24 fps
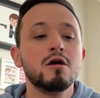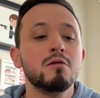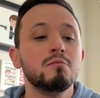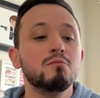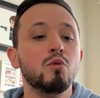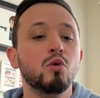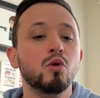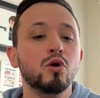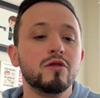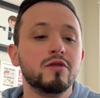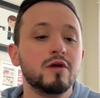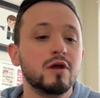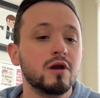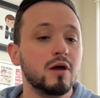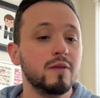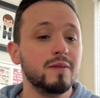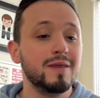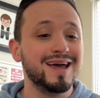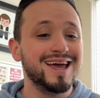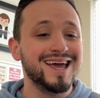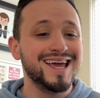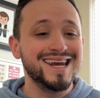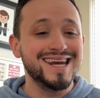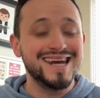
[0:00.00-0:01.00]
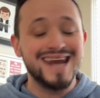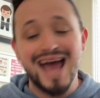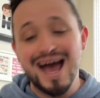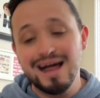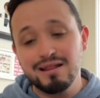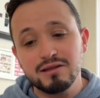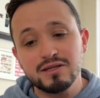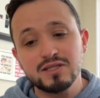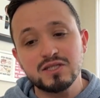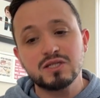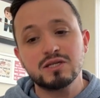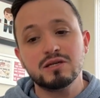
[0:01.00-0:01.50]
more than on the
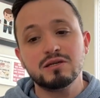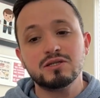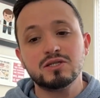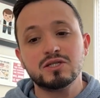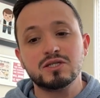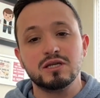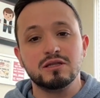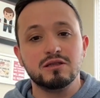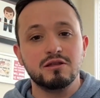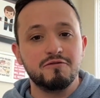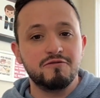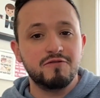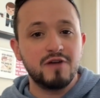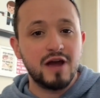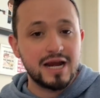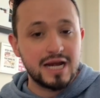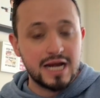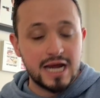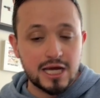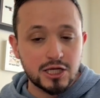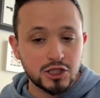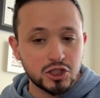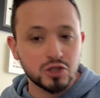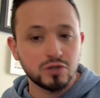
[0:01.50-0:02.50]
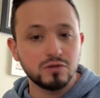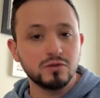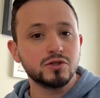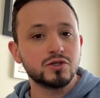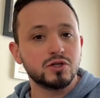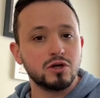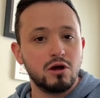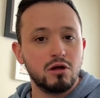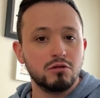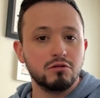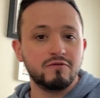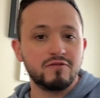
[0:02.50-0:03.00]
analysis and the financials
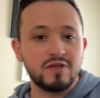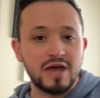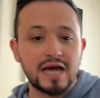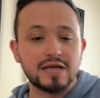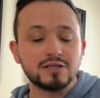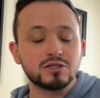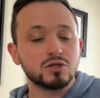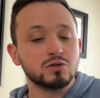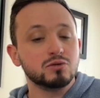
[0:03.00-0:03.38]
and all of that.